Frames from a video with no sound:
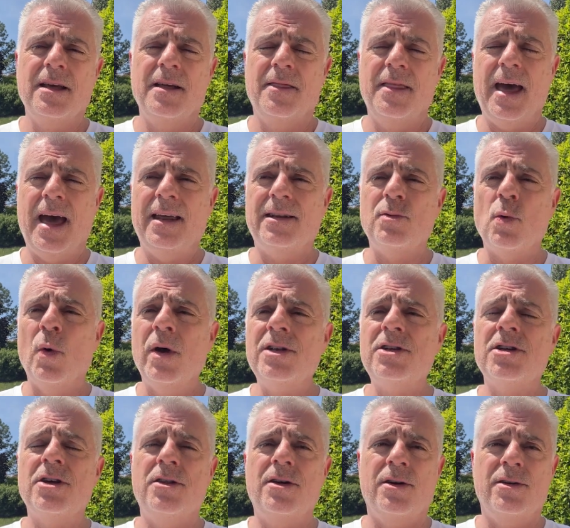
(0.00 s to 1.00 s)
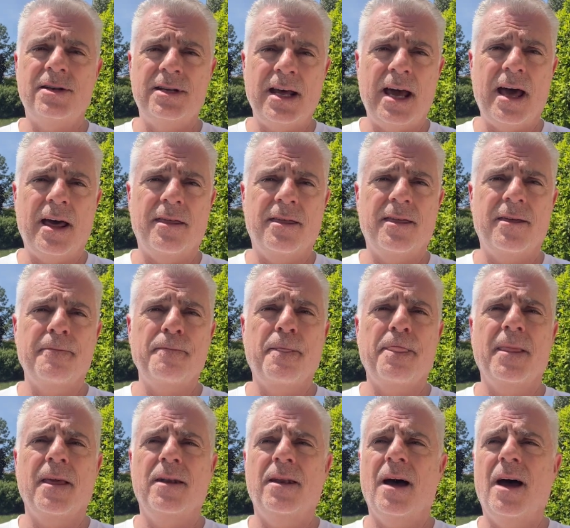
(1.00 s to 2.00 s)
that went to their death,
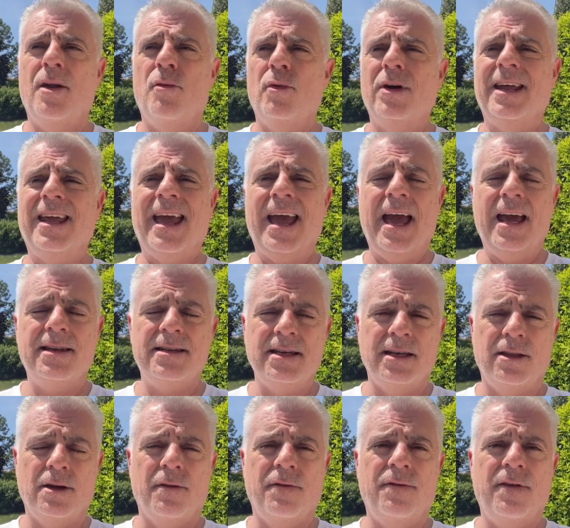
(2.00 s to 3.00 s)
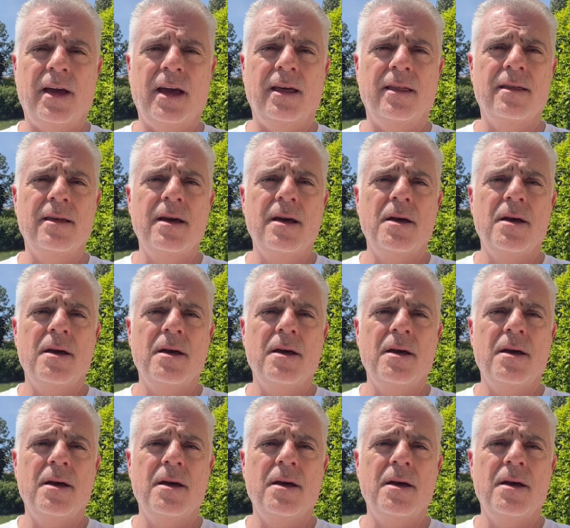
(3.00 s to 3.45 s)
not recanting their faith,